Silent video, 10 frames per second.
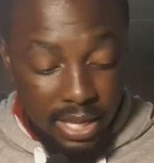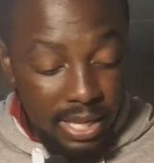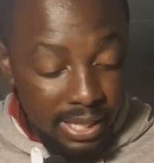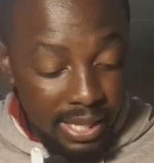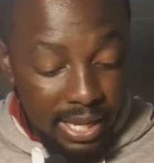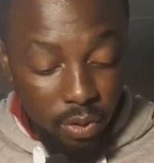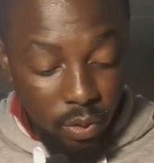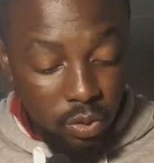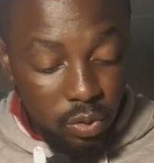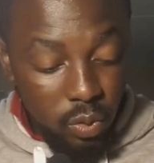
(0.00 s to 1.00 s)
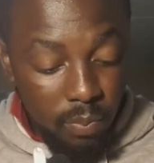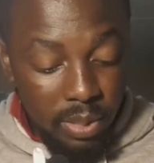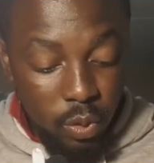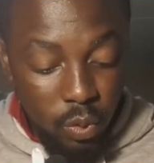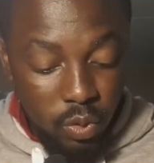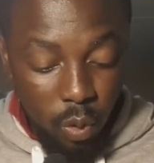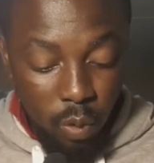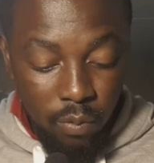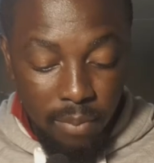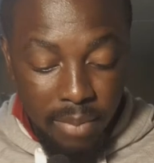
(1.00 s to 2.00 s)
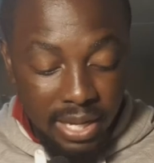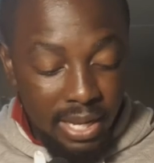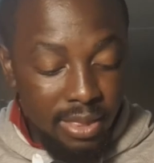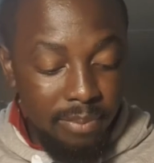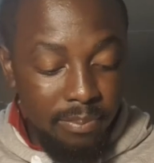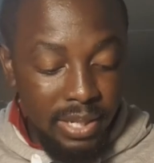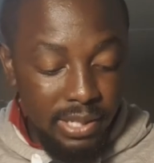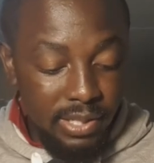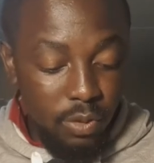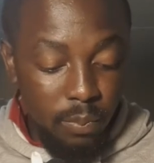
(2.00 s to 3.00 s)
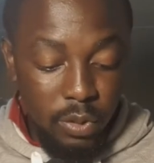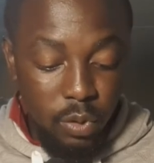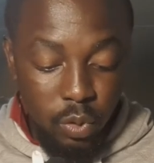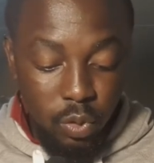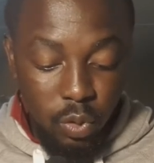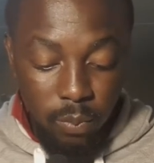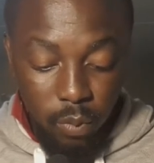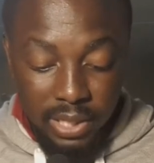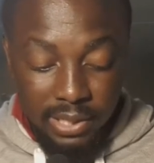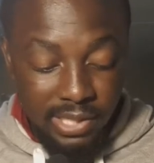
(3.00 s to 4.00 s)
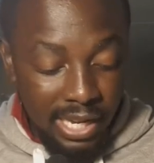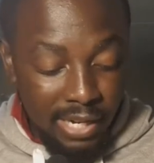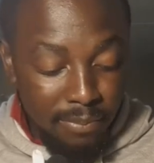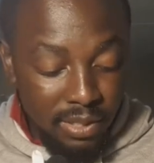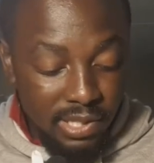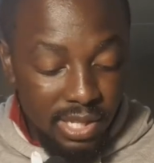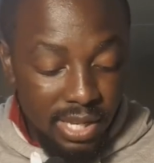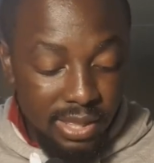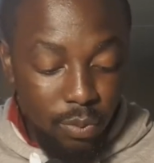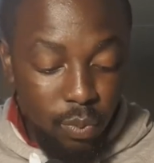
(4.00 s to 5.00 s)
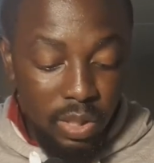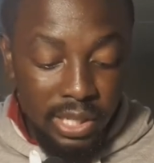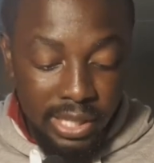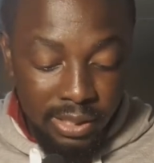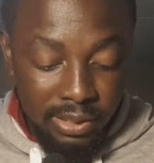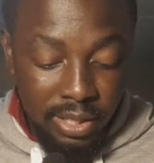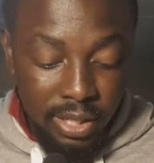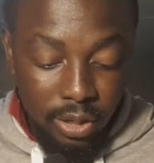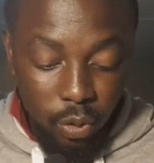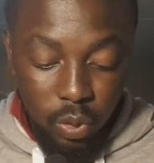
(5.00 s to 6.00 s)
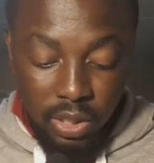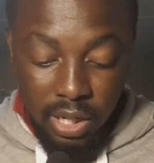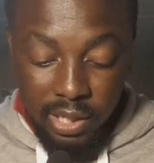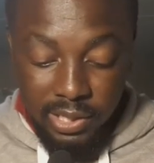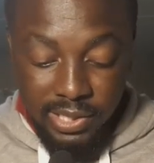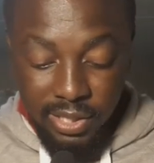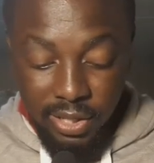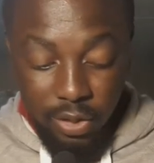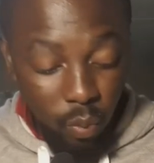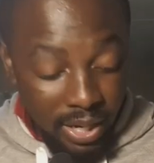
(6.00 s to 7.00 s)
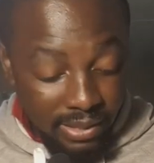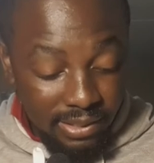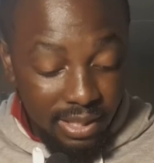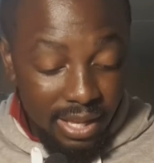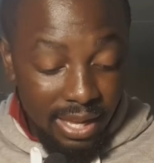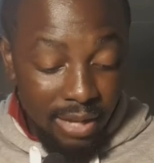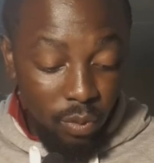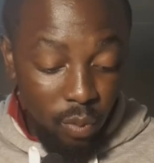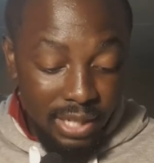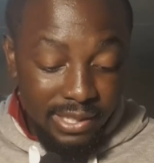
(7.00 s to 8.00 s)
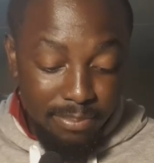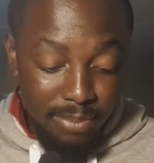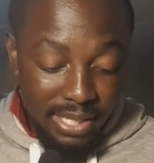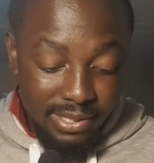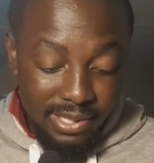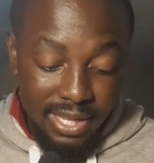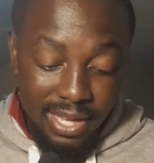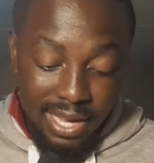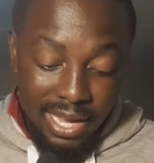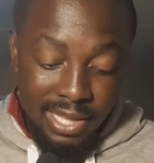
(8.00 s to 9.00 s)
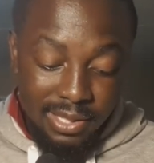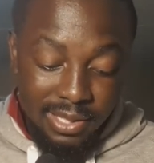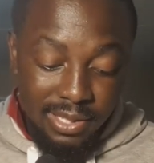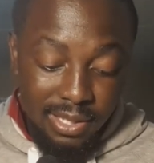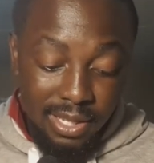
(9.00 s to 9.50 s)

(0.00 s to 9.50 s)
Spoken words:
He can also be used over many other breeds to produce top quality animals that will yield good carcass weight and quality meat, at